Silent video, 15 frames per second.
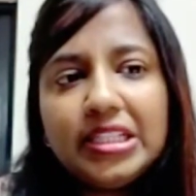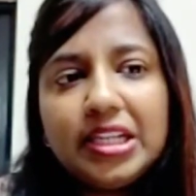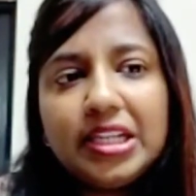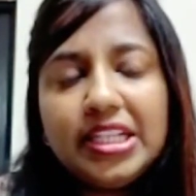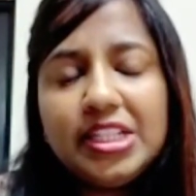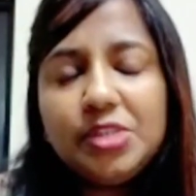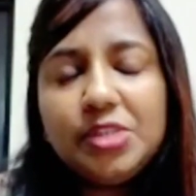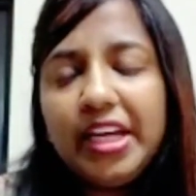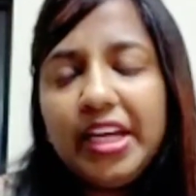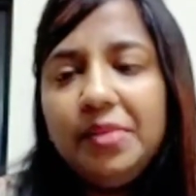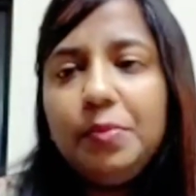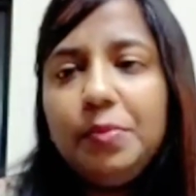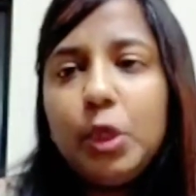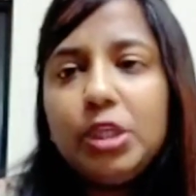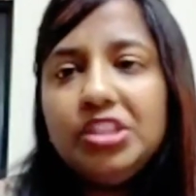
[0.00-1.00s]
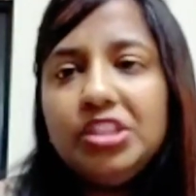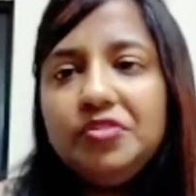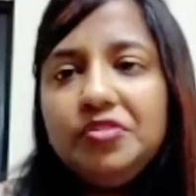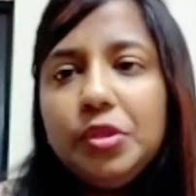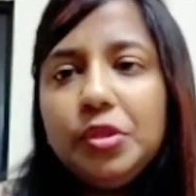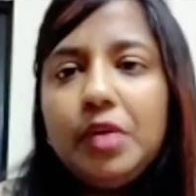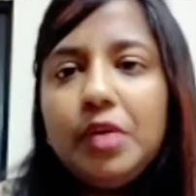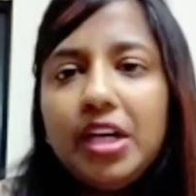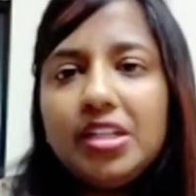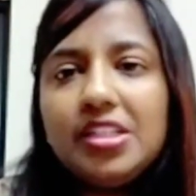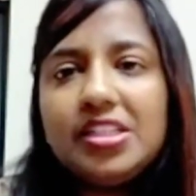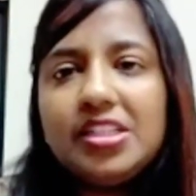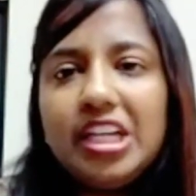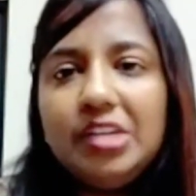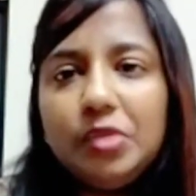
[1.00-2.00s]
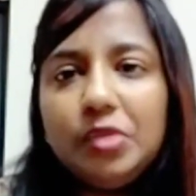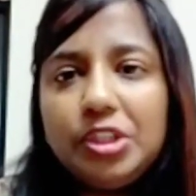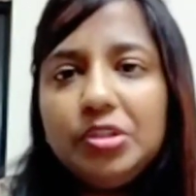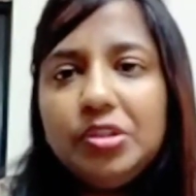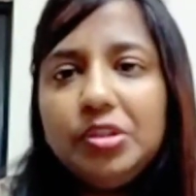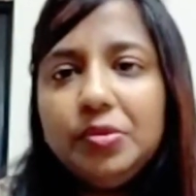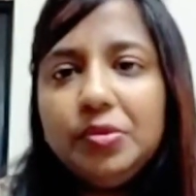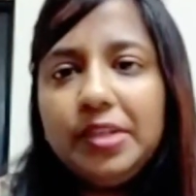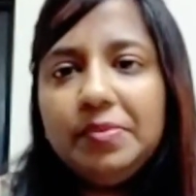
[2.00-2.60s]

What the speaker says: it's very important for you to understand what you're doing,